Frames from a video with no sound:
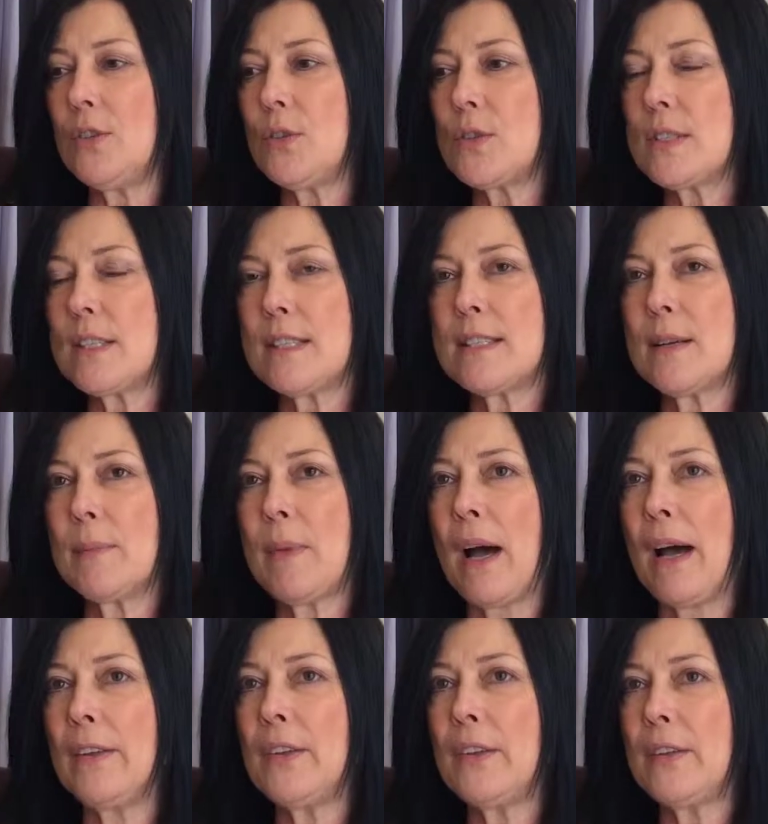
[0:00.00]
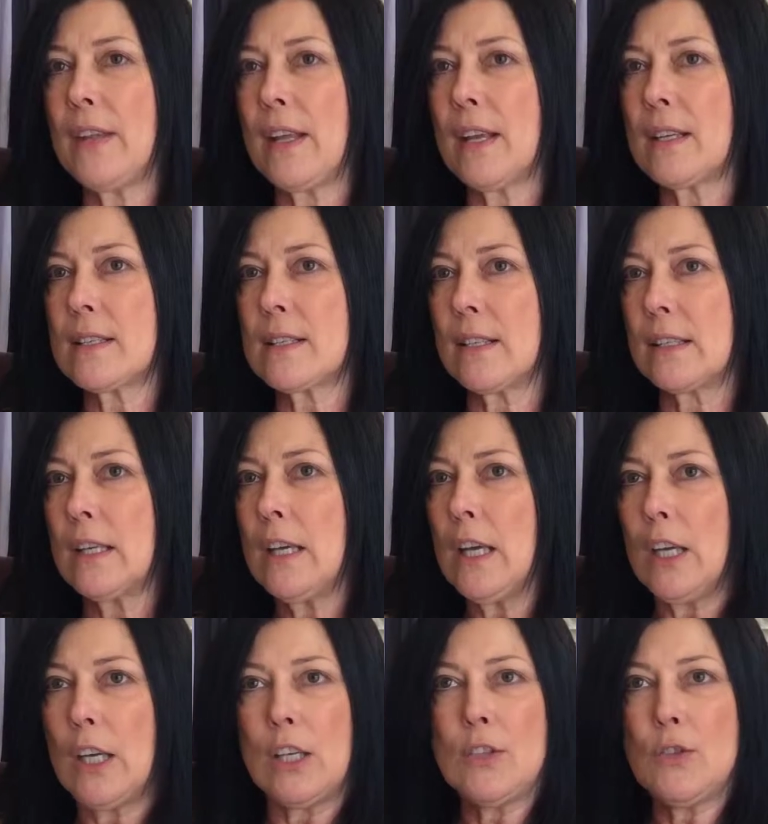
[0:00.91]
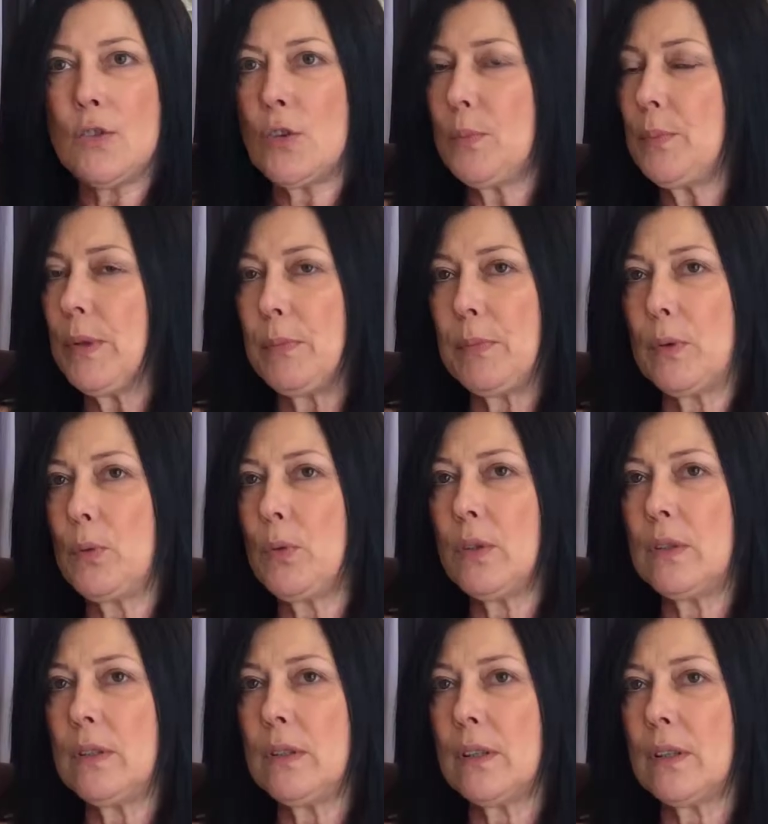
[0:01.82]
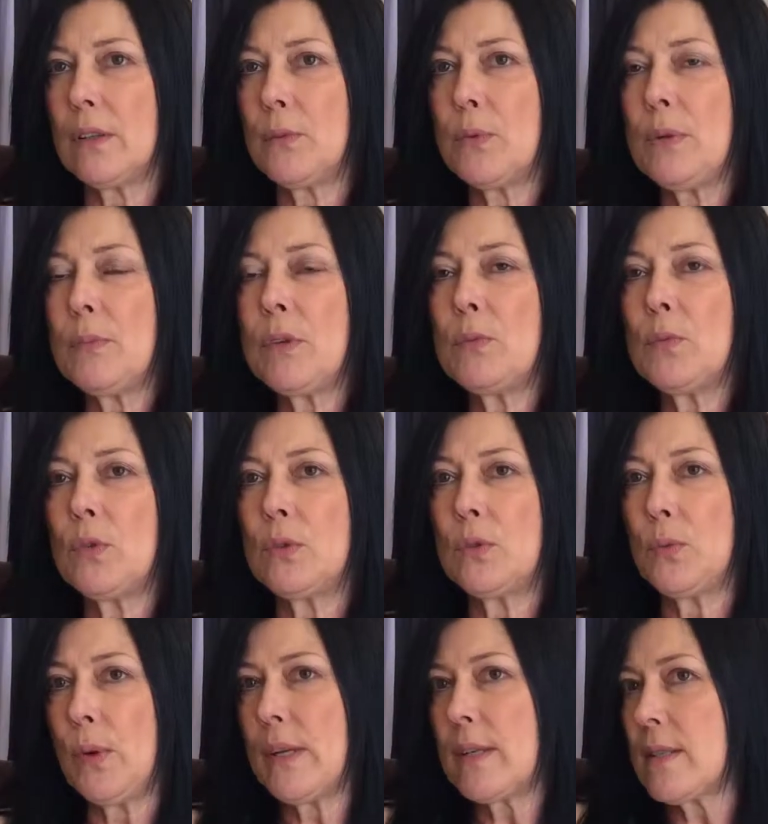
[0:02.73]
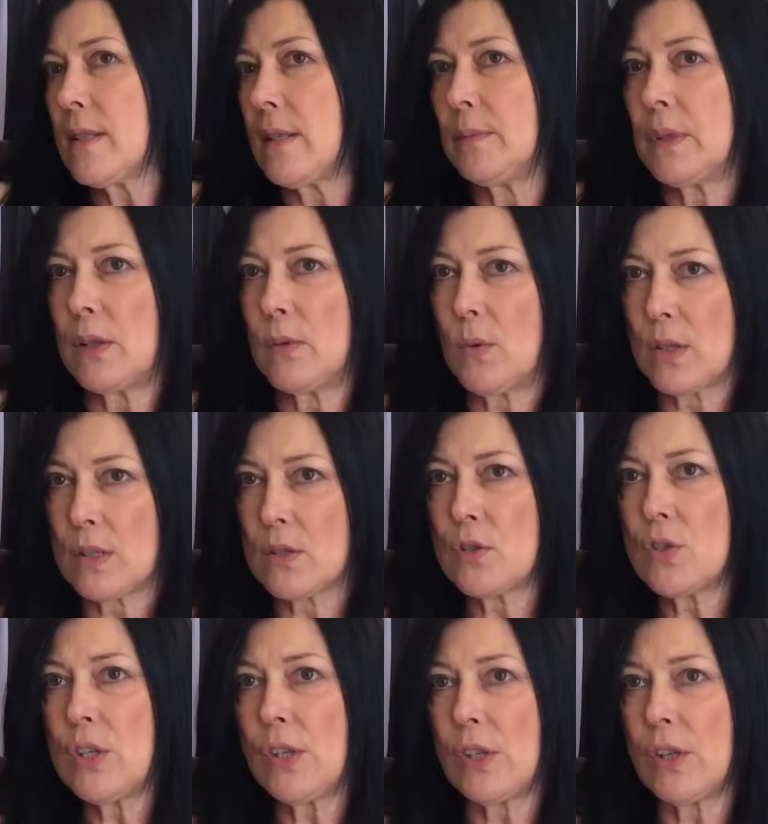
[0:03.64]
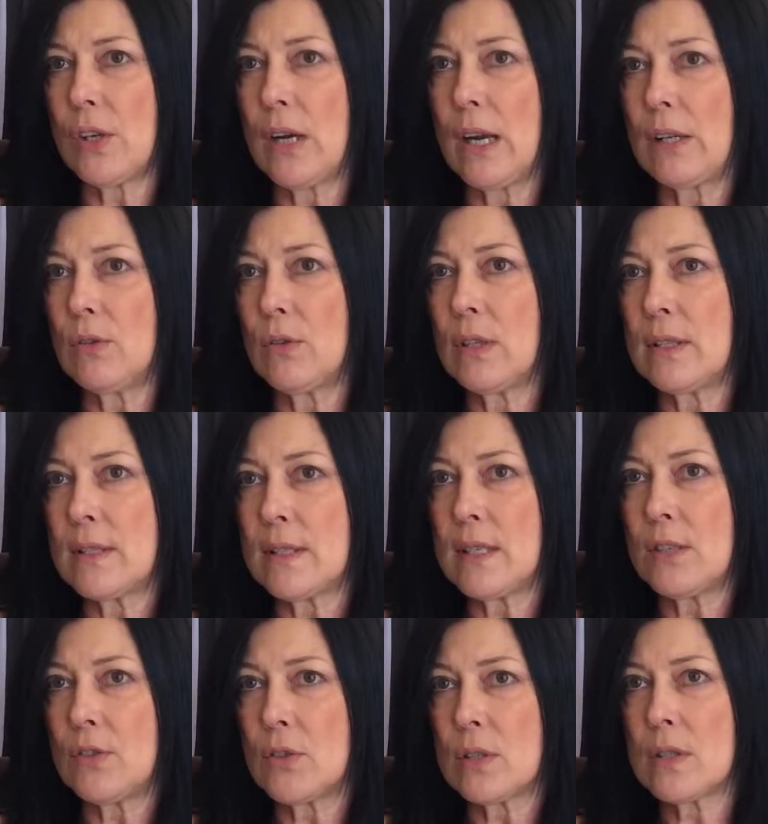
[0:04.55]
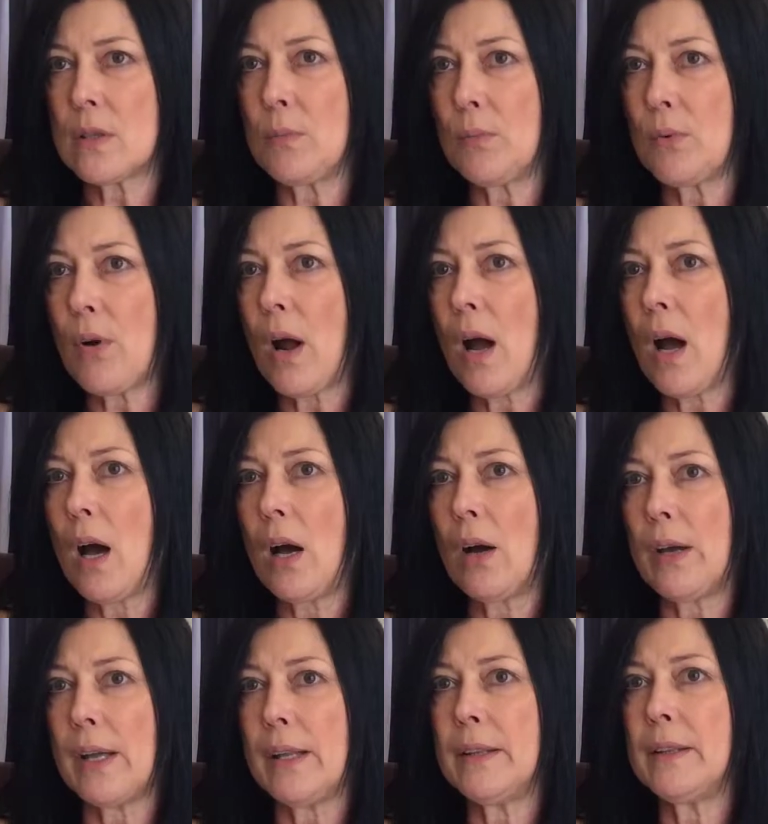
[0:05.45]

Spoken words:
you see some other things, like in Europe, women would wear something what's sheer, and you can see just the bra,